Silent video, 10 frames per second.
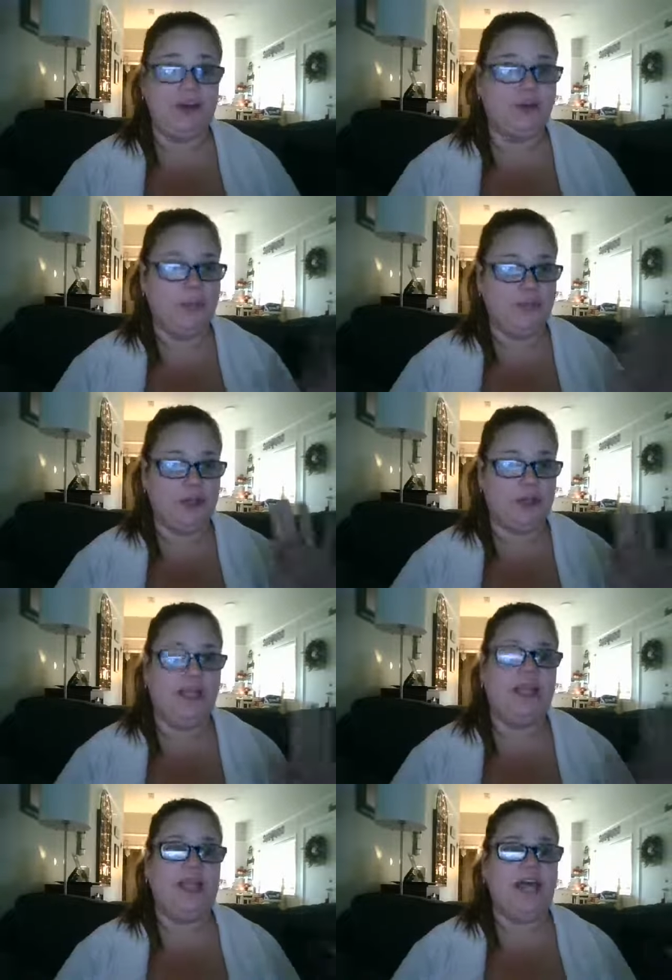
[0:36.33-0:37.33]
I know people are
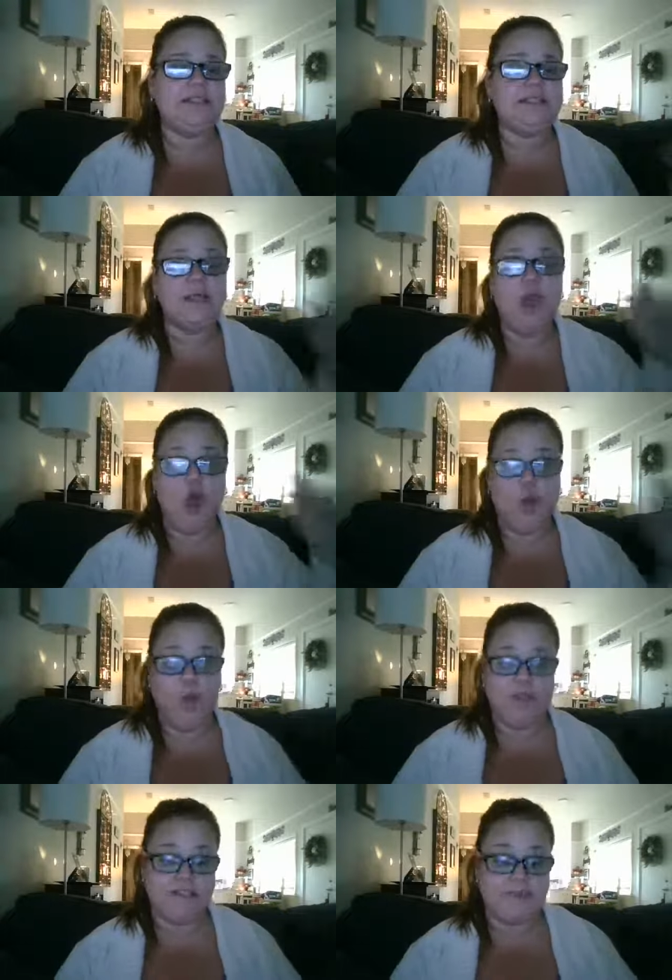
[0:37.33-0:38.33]
like, that's
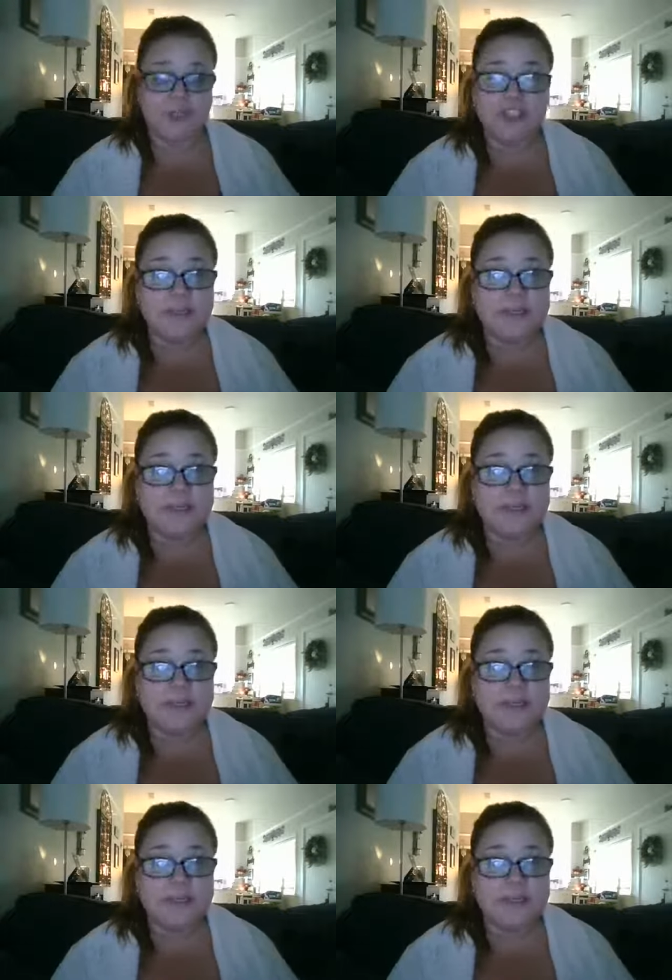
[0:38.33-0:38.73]
what Spirit's